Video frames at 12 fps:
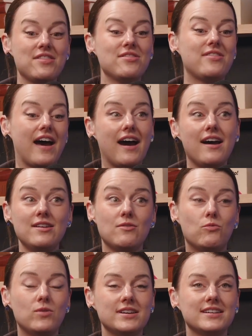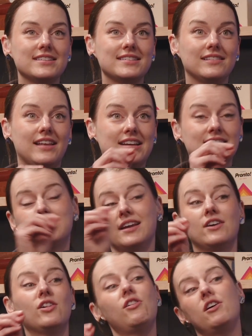and that was like
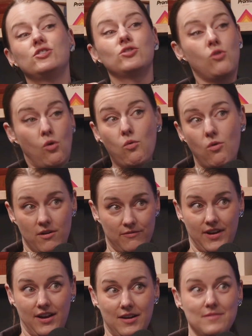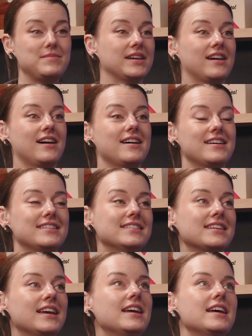psychological warfare
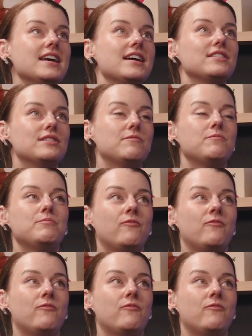because the